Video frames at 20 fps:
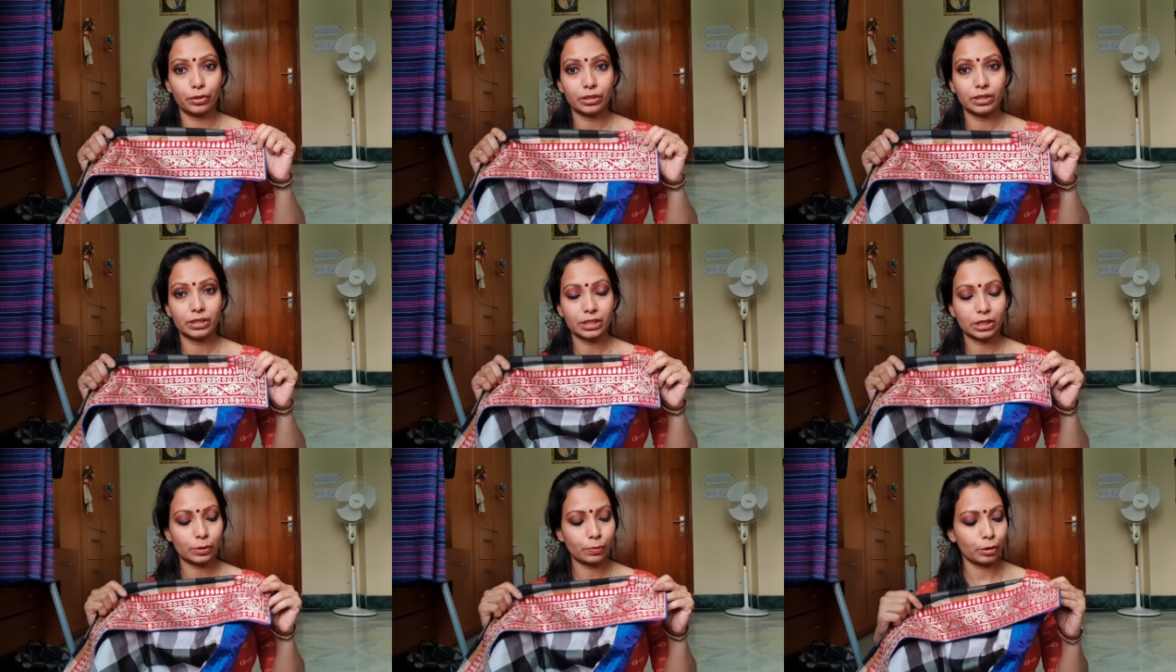
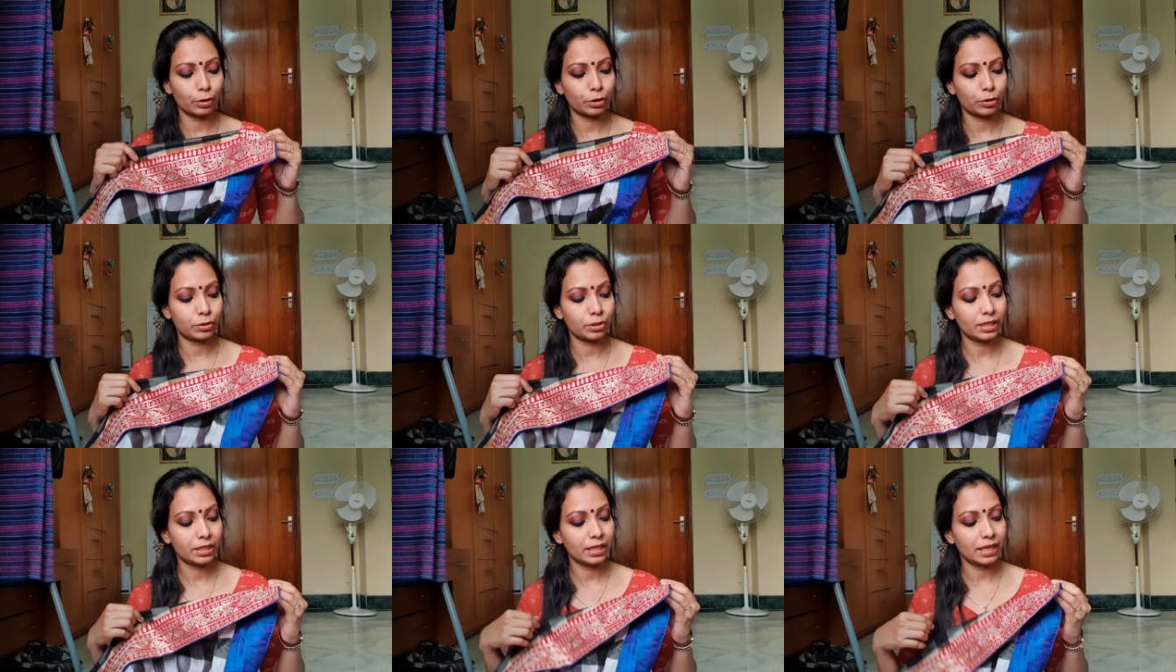This is what
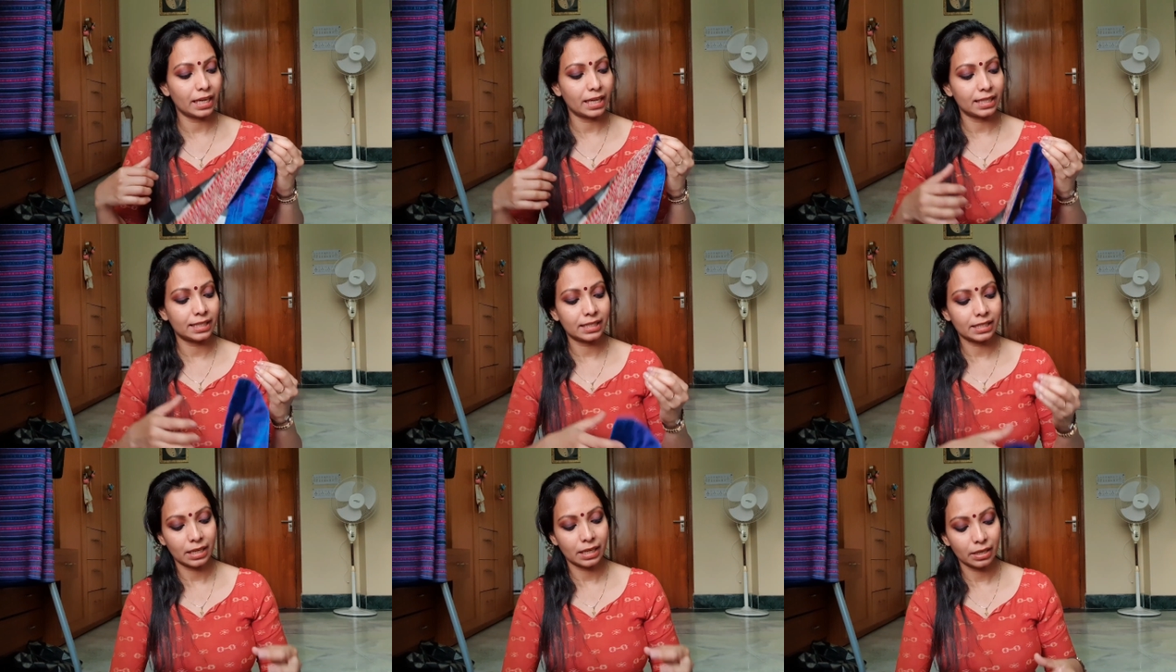he
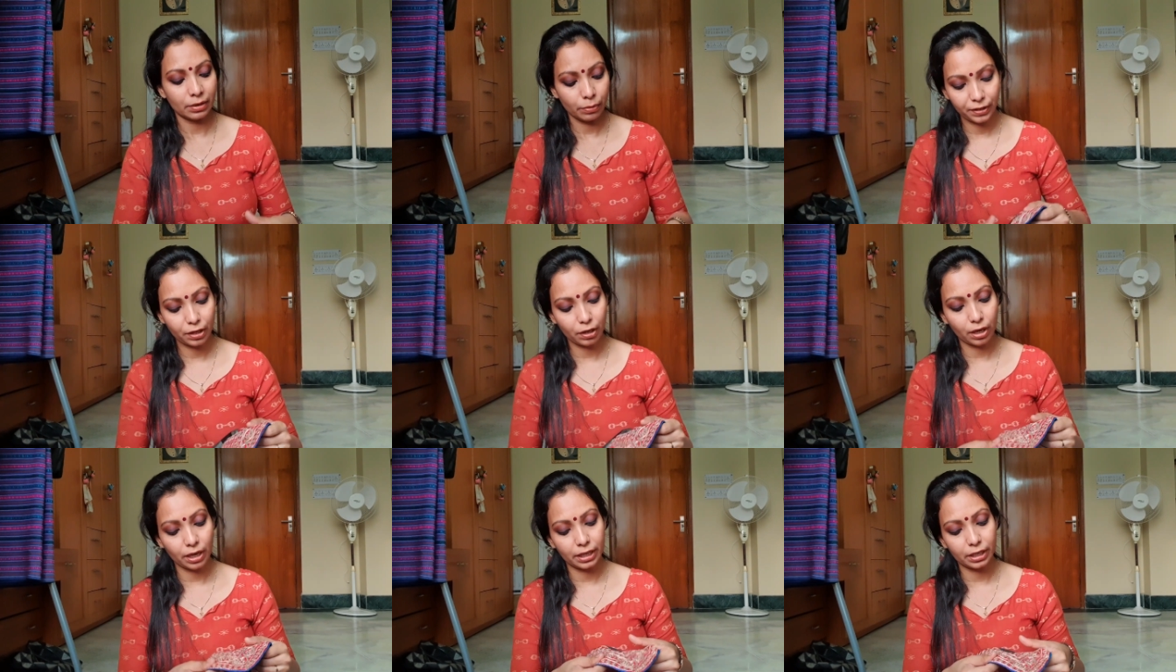has done.
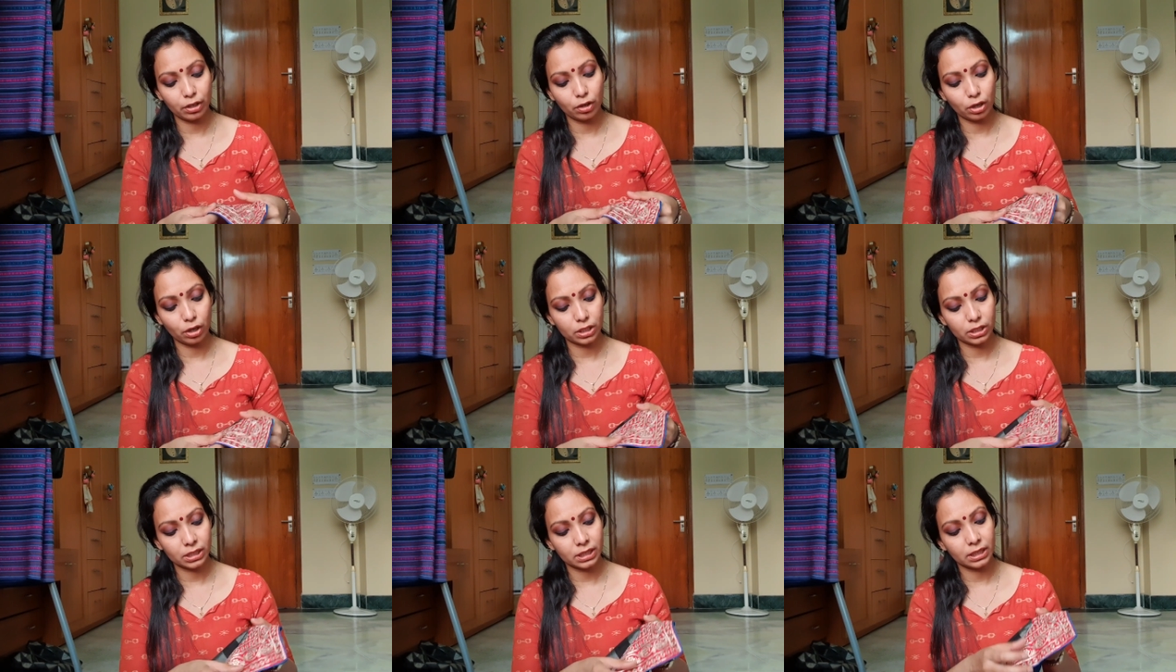I
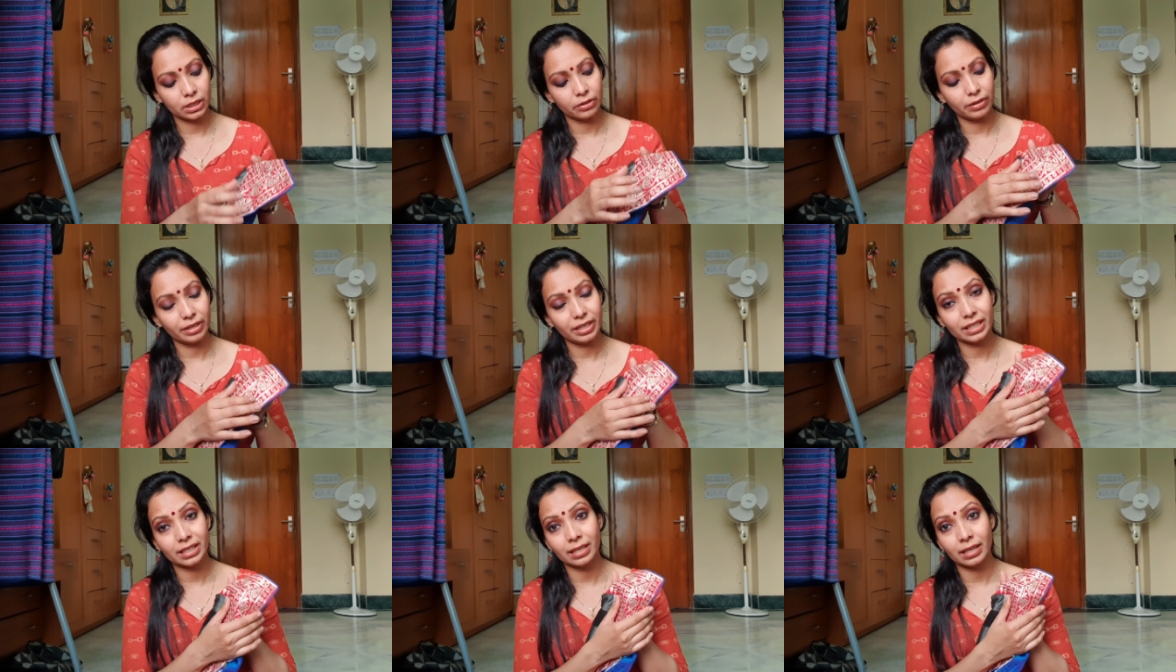got a
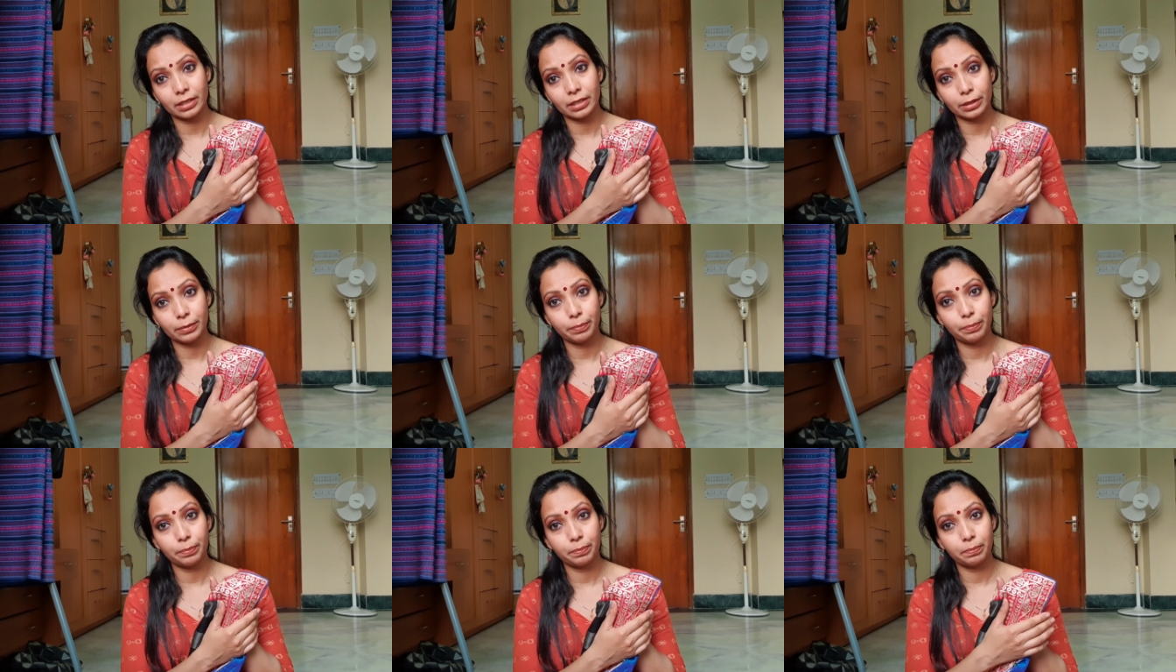red colored